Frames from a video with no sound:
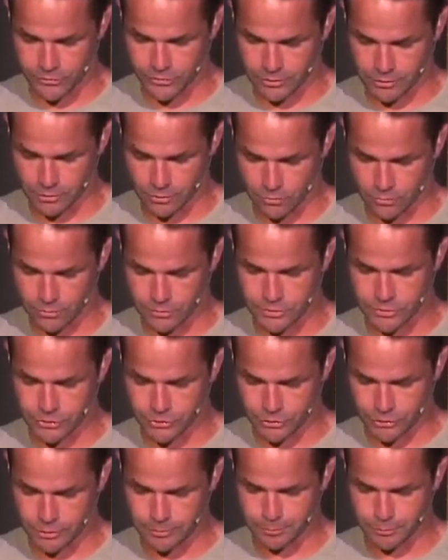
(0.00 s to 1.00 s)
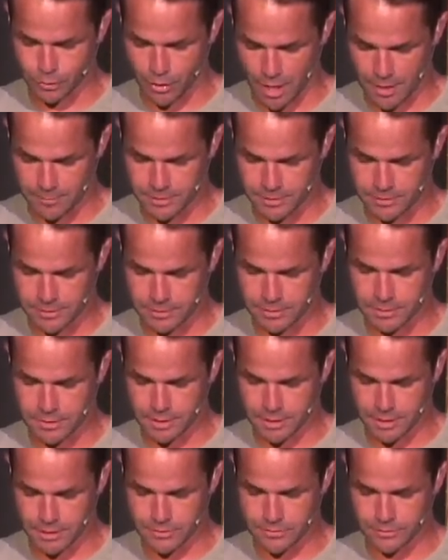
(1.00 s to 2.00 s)
the Lord's good promises
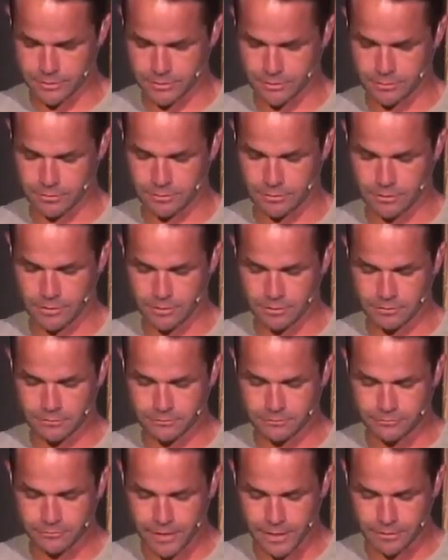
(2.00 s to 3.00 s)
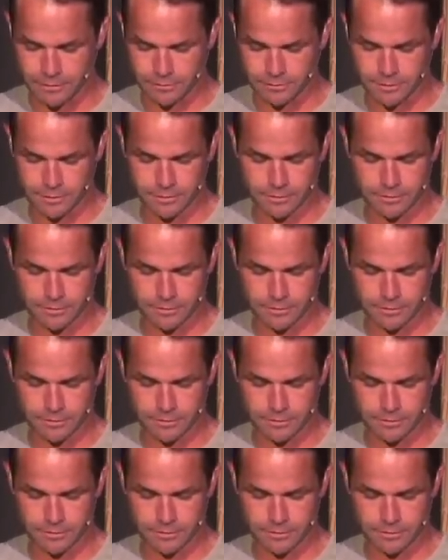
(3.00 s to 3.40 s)
to Israel failed.